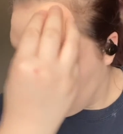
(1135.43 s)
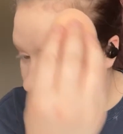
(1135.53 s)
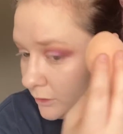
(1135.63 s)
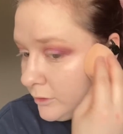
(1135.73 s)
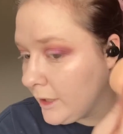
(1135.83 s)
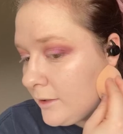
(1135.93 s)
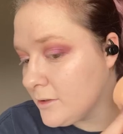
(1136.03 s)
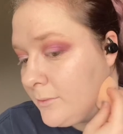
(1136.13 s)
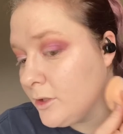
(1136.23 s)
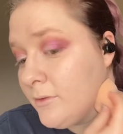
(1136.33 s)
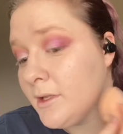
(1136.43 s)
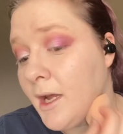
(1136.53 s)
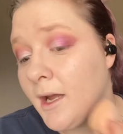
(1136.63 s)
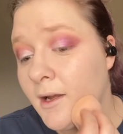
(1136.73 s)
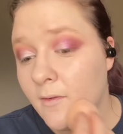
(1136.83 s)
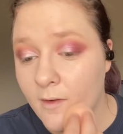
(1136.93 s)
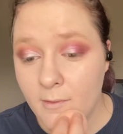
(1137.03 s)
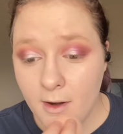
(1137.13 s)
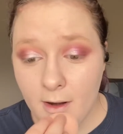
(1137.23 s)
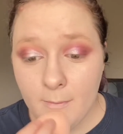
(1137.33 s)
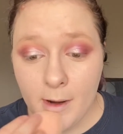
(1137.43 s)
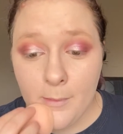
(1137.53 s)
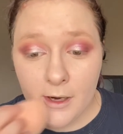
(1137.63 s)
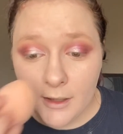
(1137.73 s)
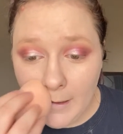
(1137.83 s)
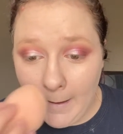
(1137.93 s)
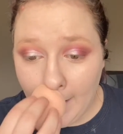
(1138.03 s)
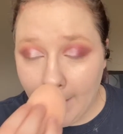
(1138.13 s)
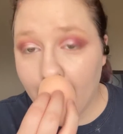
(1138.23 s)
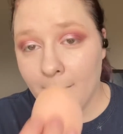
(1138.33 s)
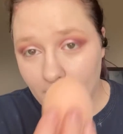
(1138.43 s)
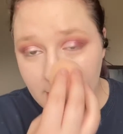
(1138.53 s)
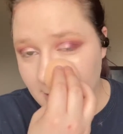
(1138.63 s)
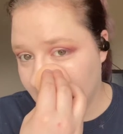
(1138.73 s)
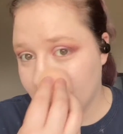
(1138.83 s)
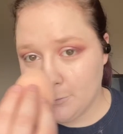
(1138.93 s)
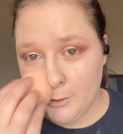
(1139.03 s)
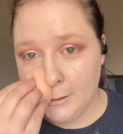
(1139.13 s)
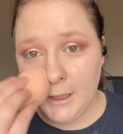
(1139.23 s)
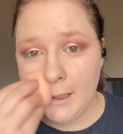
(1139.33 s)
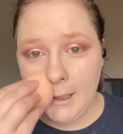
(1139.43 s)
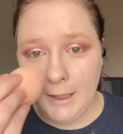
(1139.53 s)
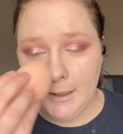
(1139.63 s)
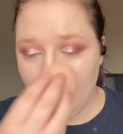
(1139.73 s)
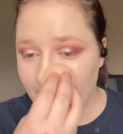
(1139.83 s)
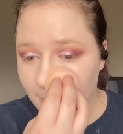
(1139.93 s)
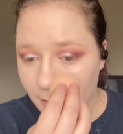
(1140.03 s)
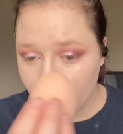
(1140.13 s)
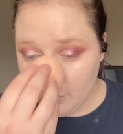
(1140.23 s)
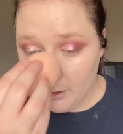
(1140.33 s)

So yeah, so we're doing that for my birthday and my sister's birthday in April.